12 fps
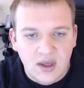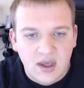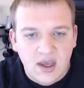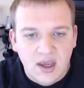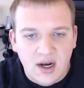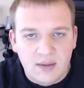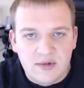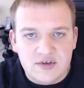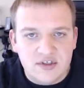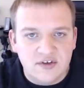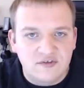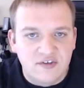And I'm
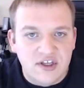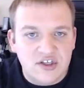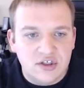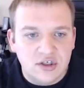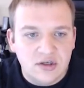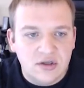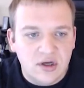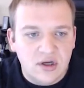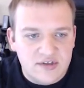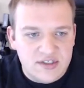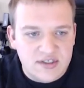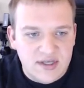using a feature of
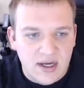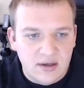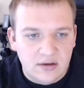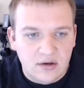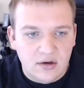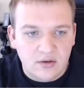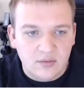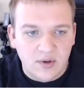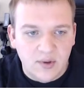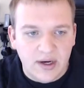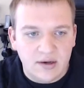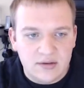this intent called
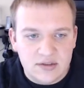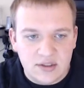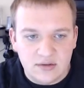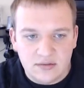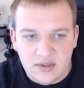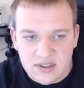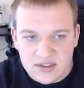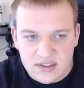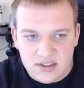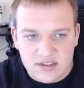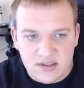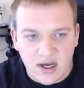required. So is
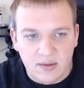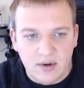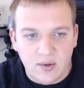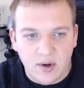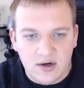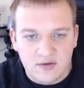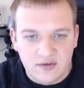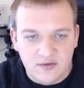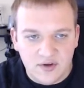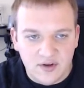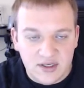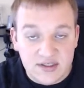this slot required to
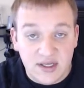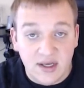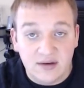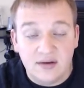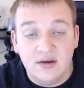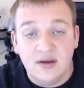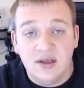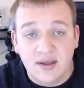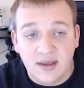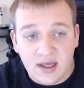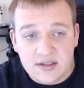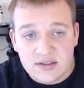fulfill the intent?
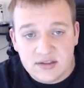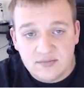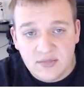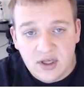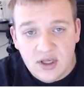Yes.